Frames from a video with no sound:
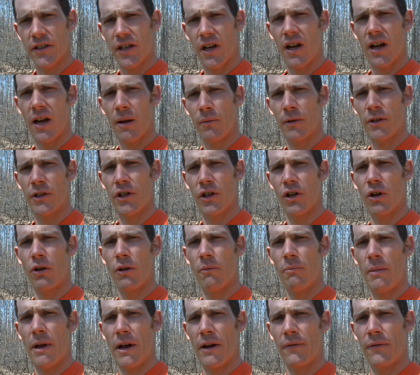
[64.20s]
your time when you're
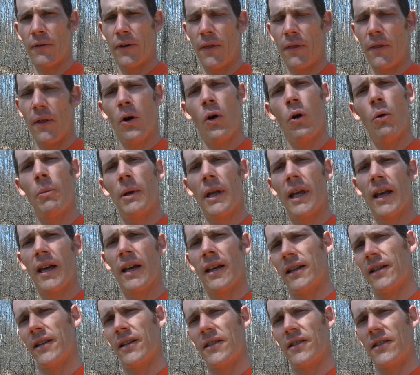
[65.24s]
going barefoot though,
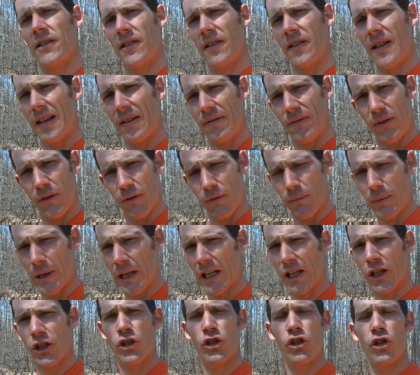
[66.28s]
because if you've
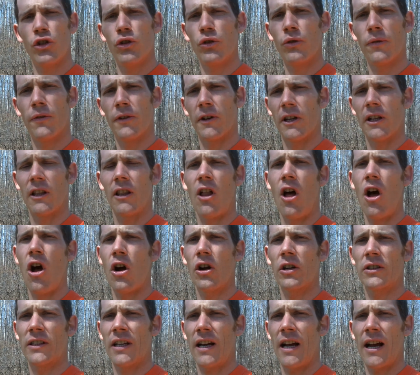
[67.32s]
been in a shoe for a
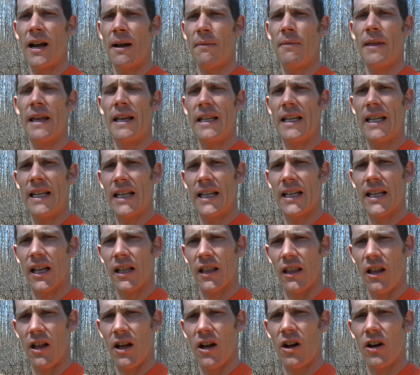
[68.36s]
long time, they need
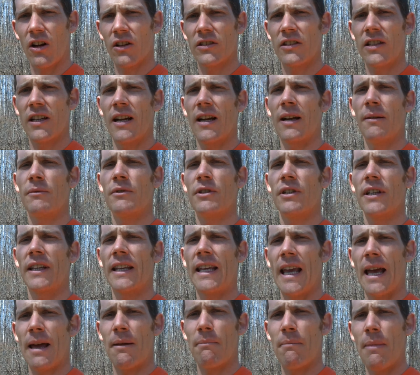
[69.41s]
a long time to
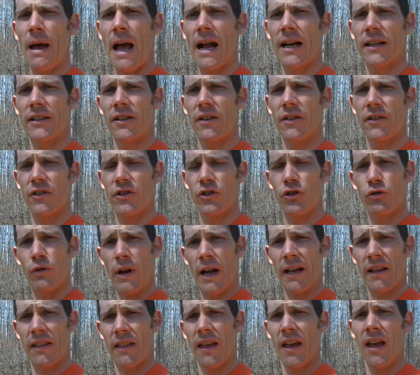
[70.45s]
get back to the
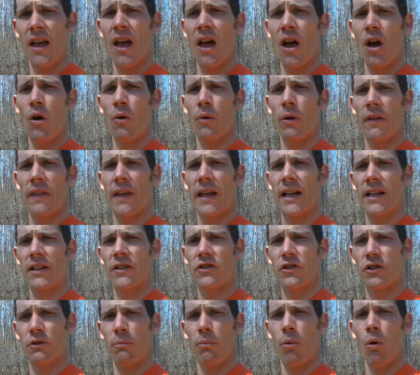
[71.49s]
strength where they
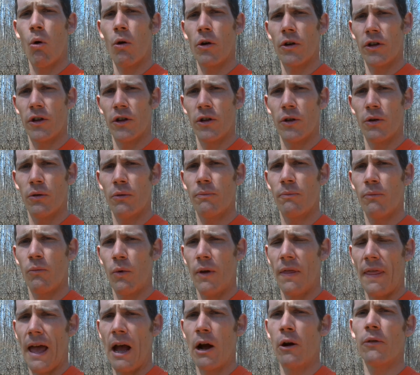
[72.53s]
can support you
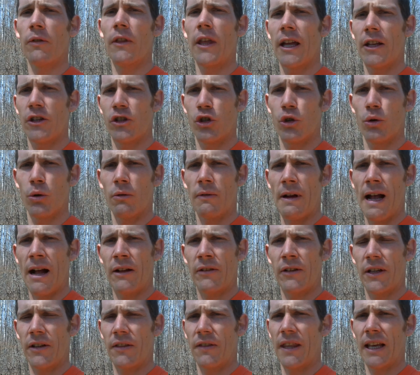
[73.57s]
without that shoe
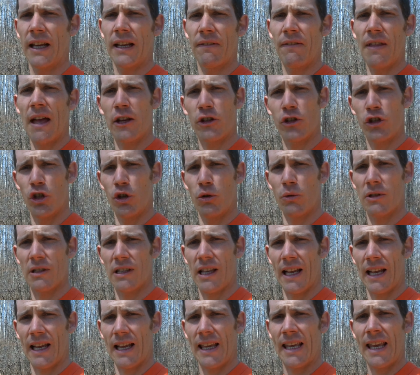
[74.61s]
around it. Think of that shoe
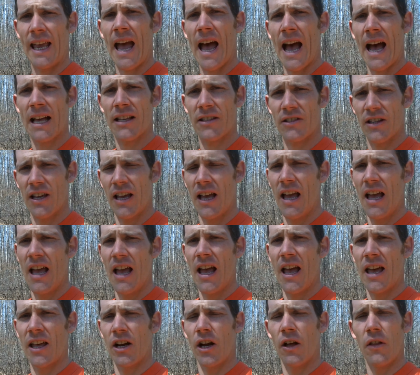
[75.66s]
as like a cast,
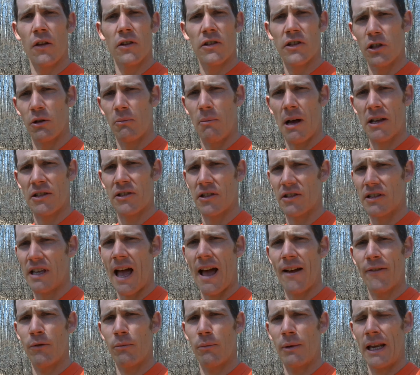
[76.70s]
and all those little muscles
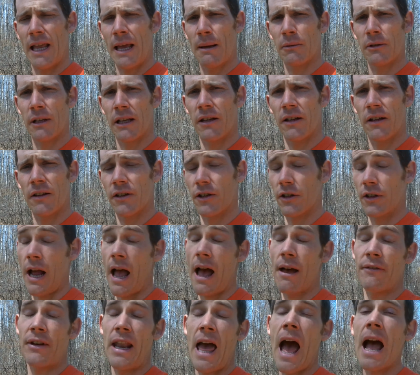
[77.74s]
haven't been able to, or
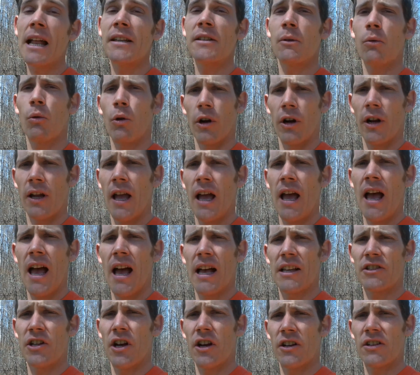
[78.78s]
haven't had to work
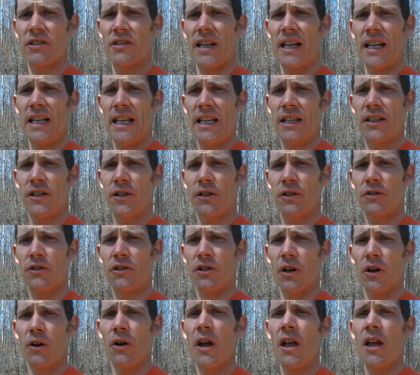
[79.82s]
as hard as they need to,
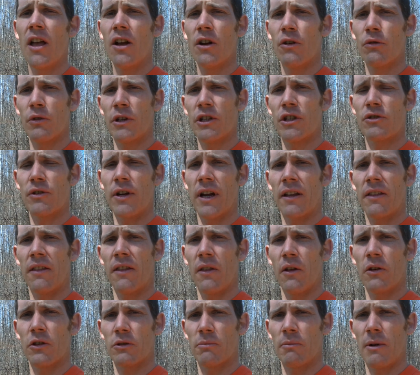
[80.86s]
so
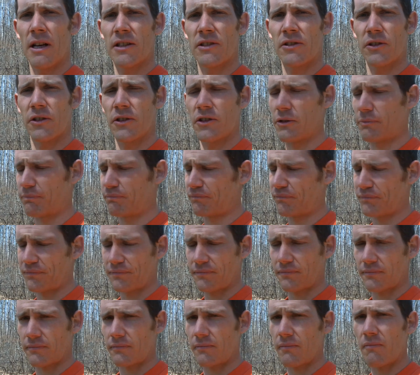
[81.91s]
re-strengthen those muscles
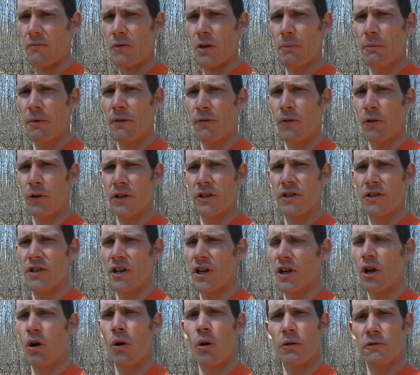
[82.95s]
before you
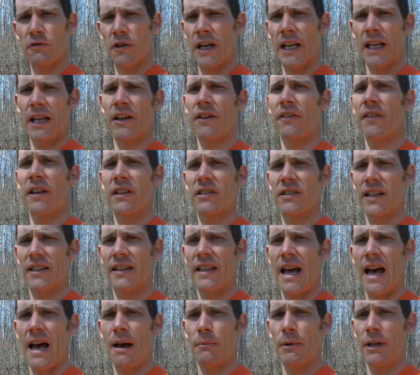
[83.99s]
start going running or things
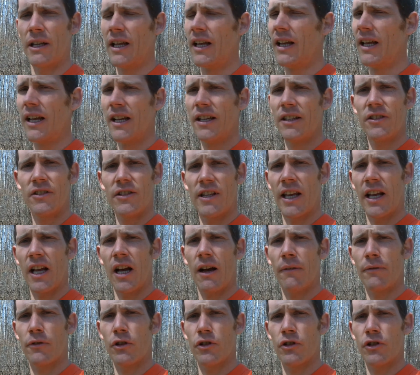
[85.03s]
like that. But just take
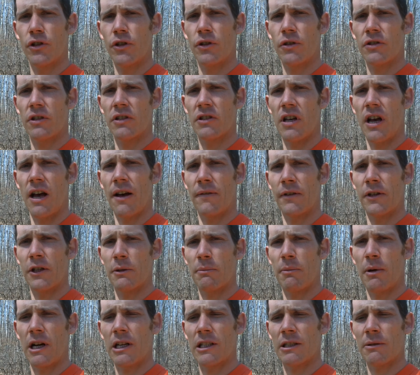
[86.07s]
off your shoes as often
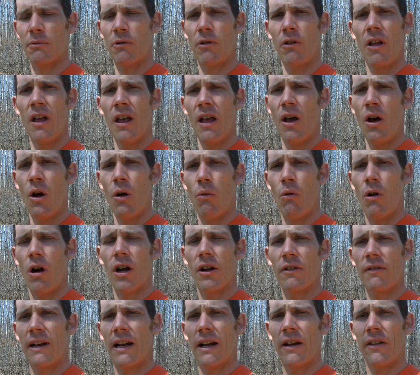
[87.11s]
as possible,
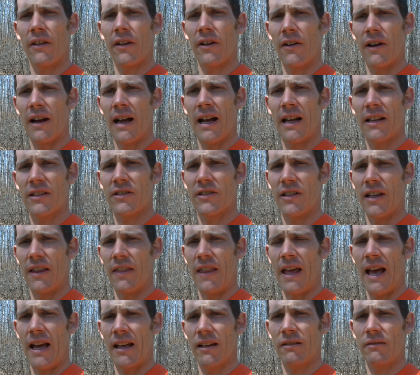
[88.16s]
walk around in the grass,
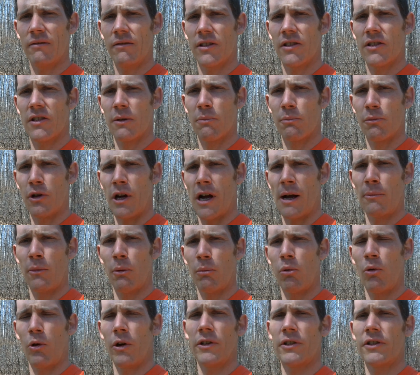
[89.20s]
and that is the
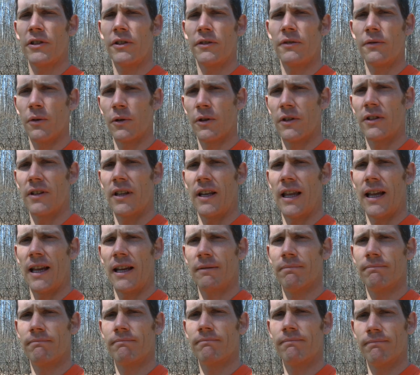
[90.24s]
Primal Pointer for
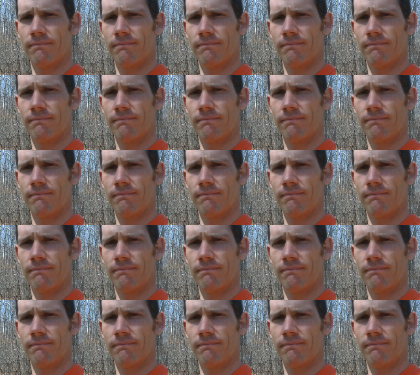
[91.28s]
today.